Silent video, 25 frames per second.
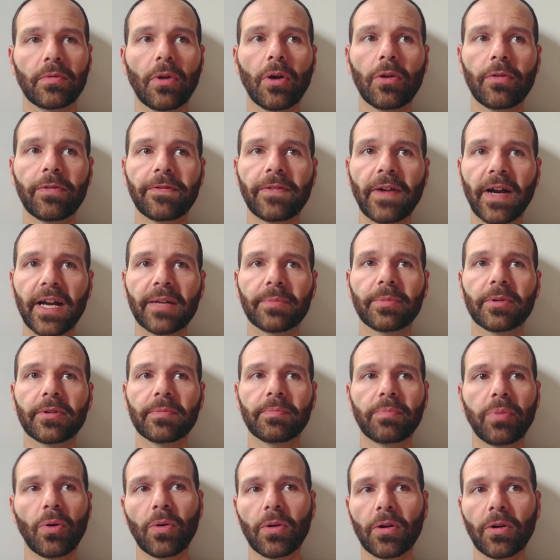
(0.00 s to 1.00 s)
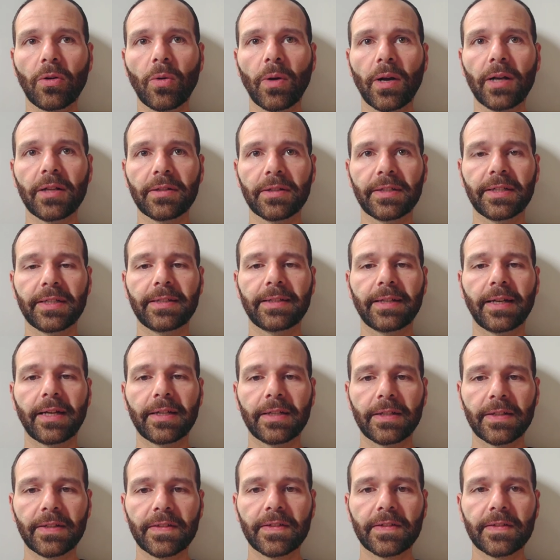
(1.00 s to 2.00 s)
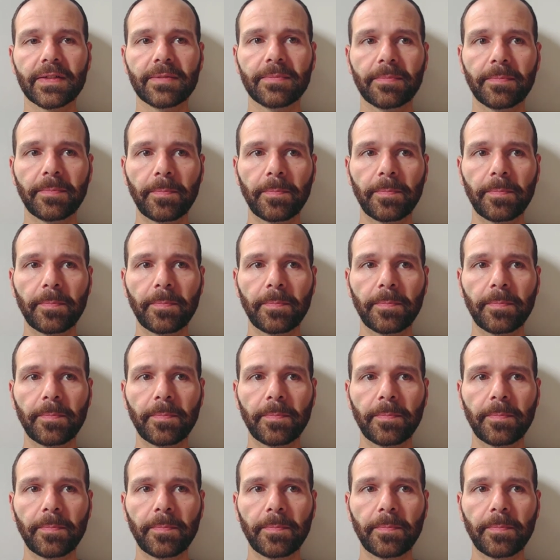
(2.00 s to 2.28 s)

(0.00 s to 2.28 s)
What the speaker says: fiber, poor quality diets.